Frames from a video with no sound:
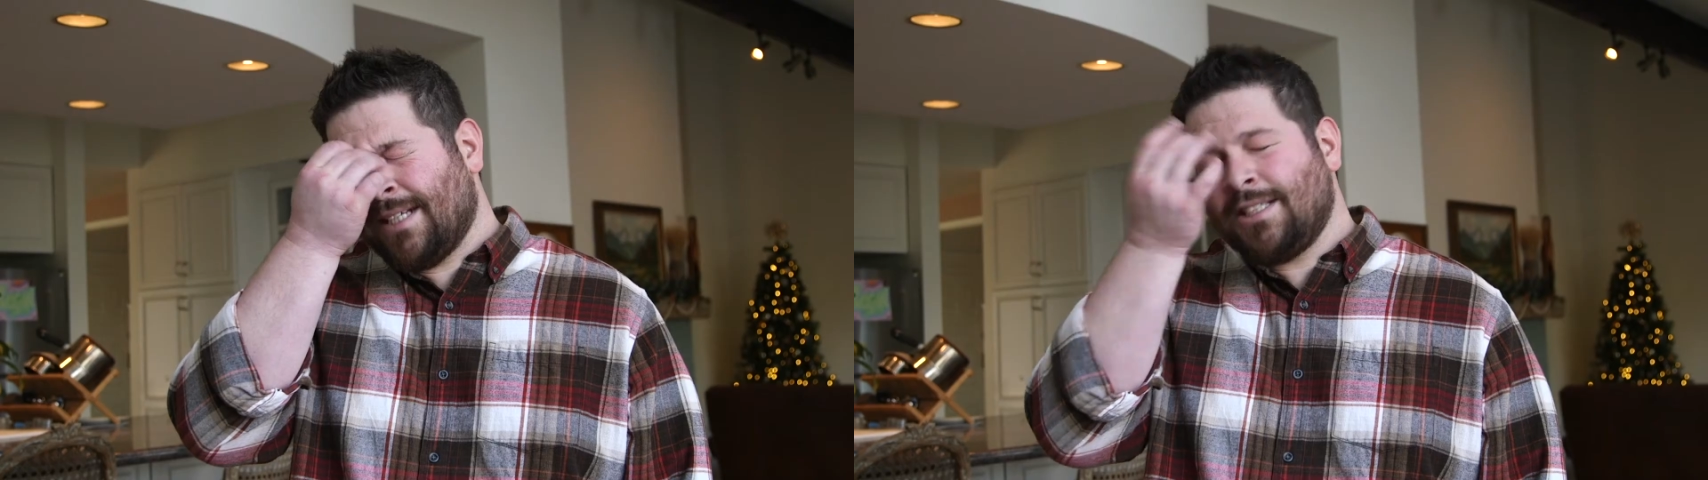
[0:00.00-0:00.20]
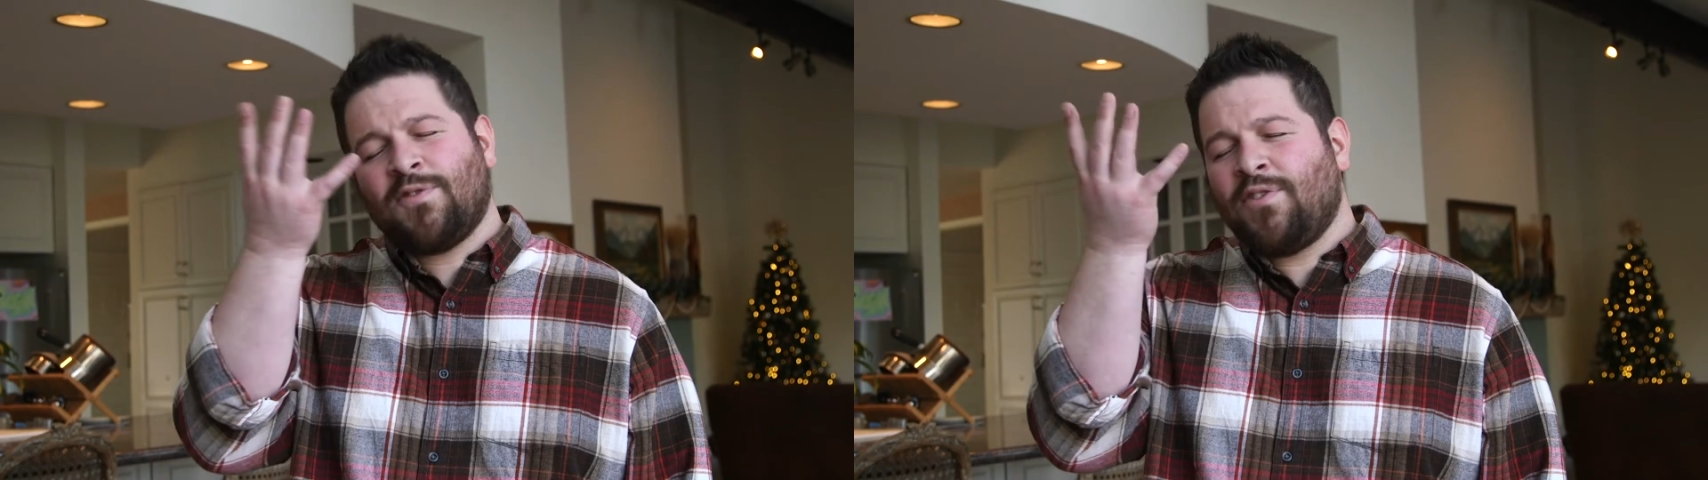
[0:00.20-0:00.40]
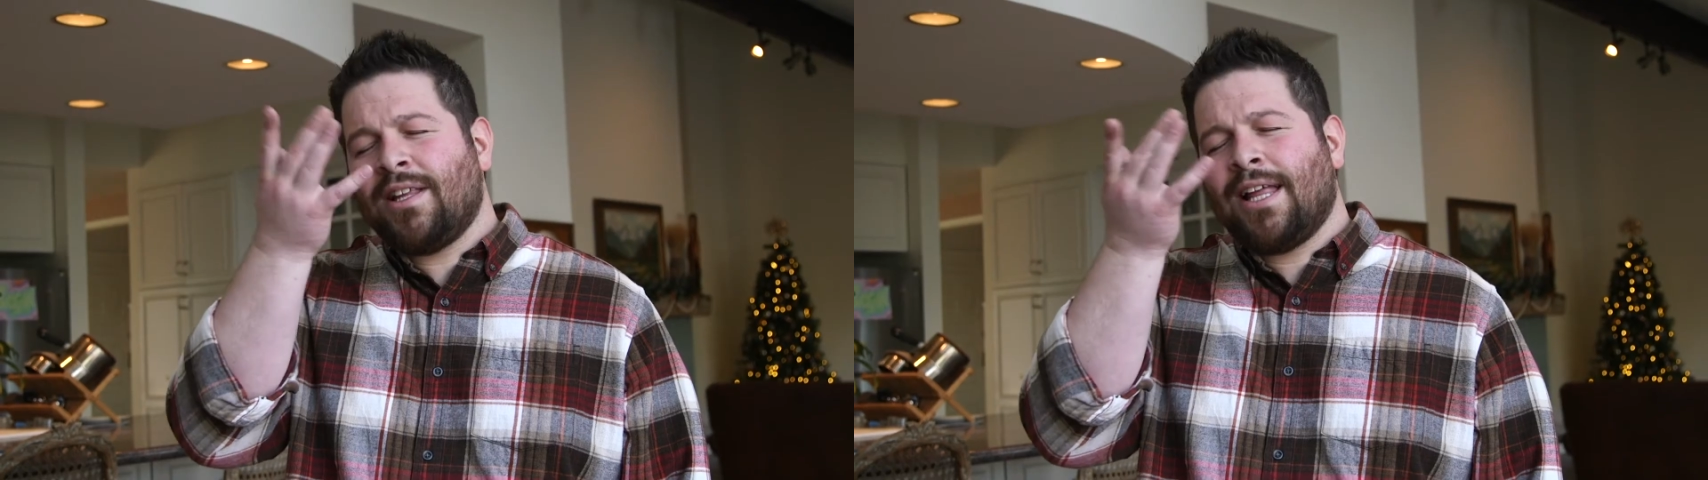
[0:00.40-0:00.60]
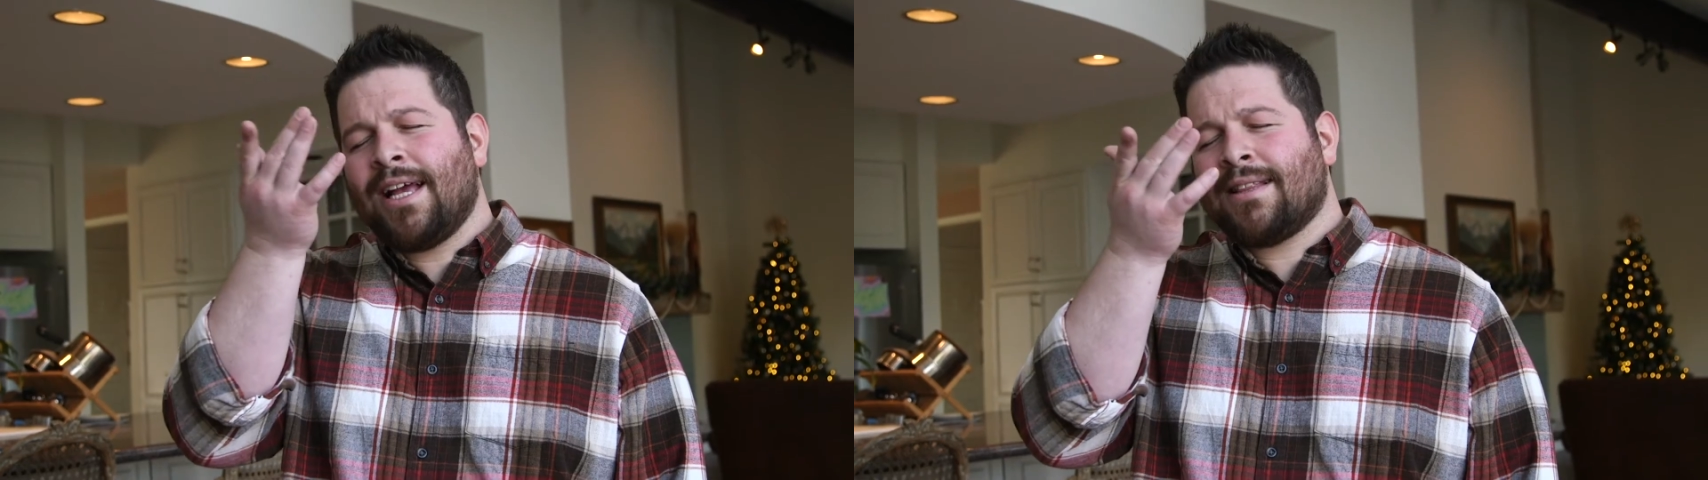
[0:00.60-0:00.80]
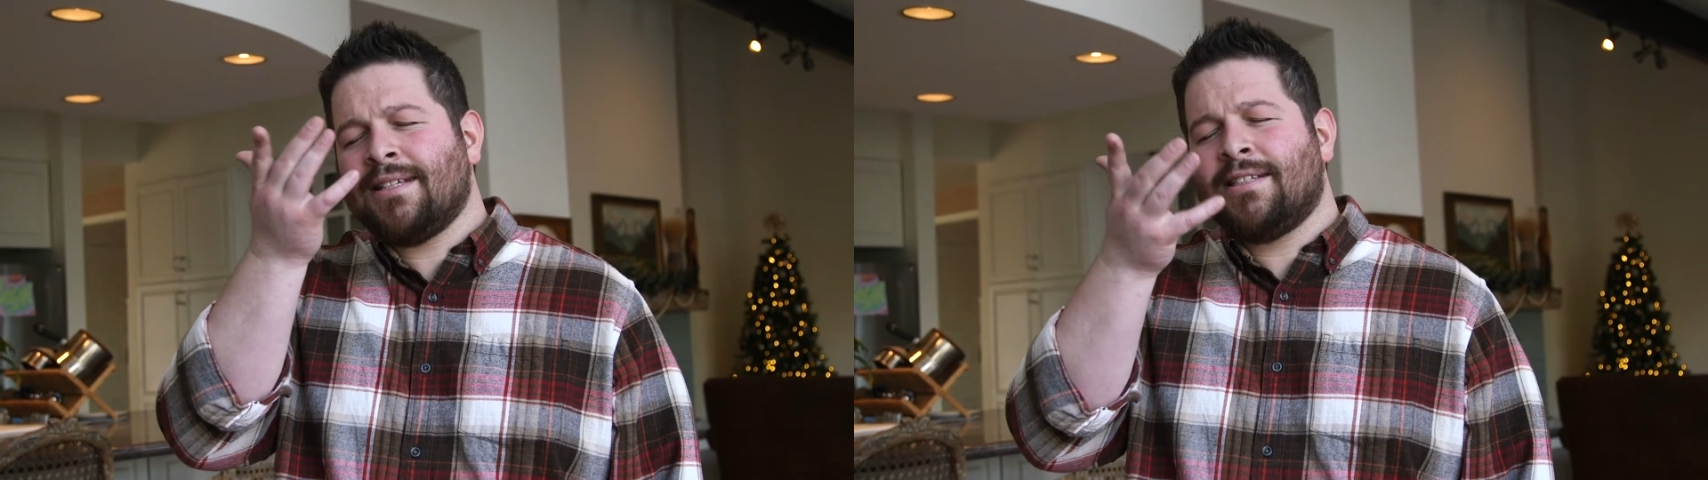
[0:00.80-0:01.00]
I just feel
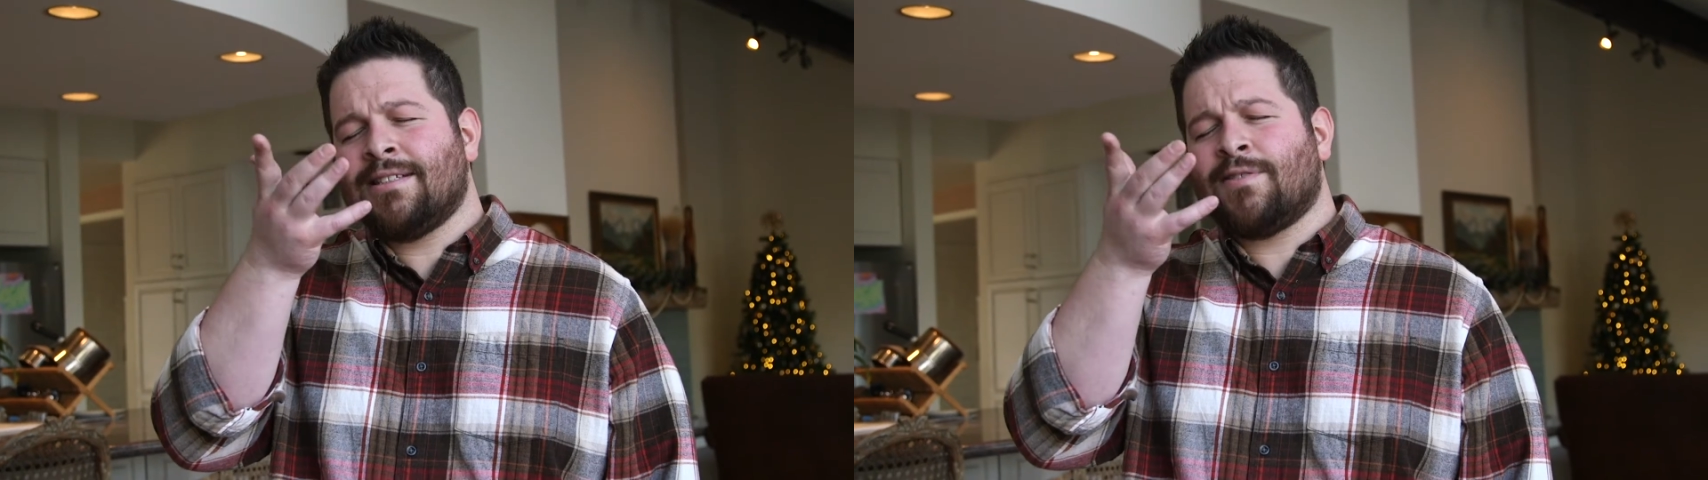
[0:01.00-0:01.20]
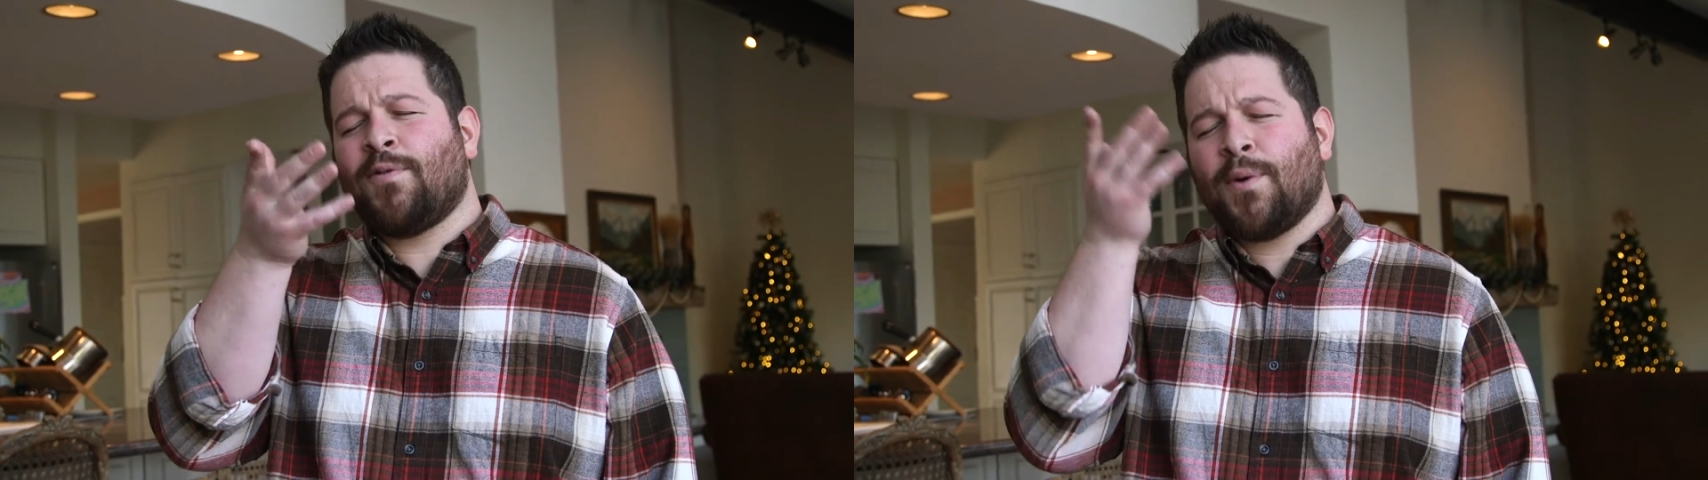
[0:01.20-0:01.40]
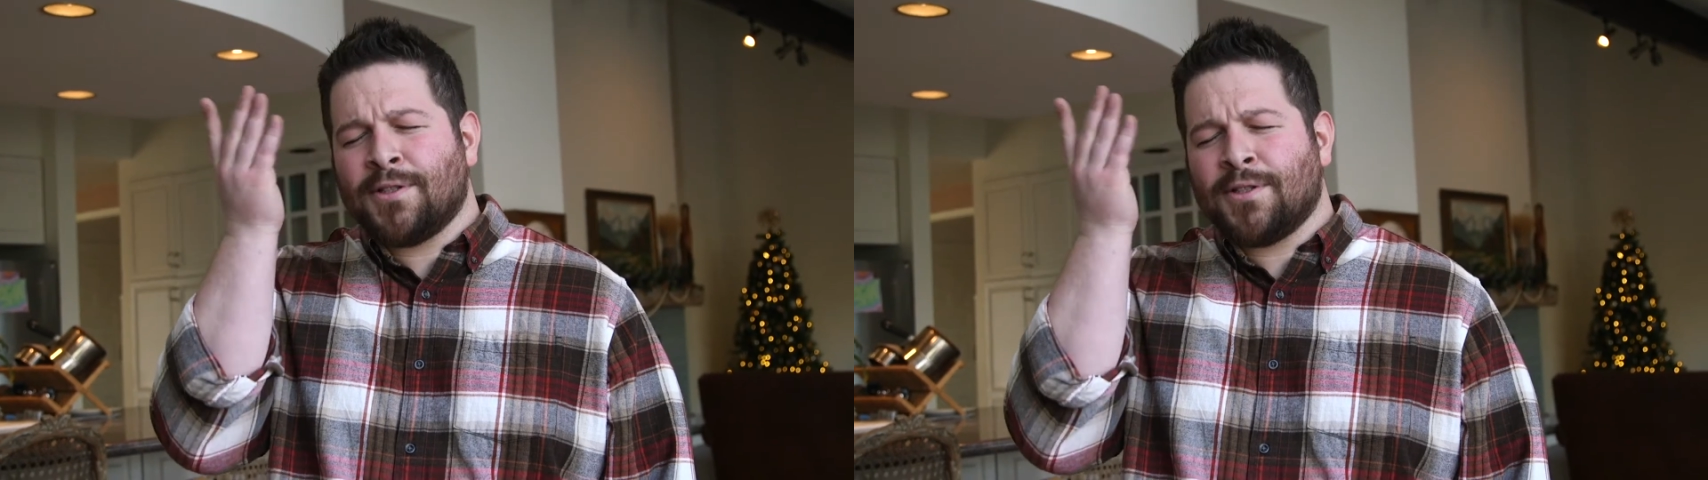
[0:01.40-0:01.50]
like this is for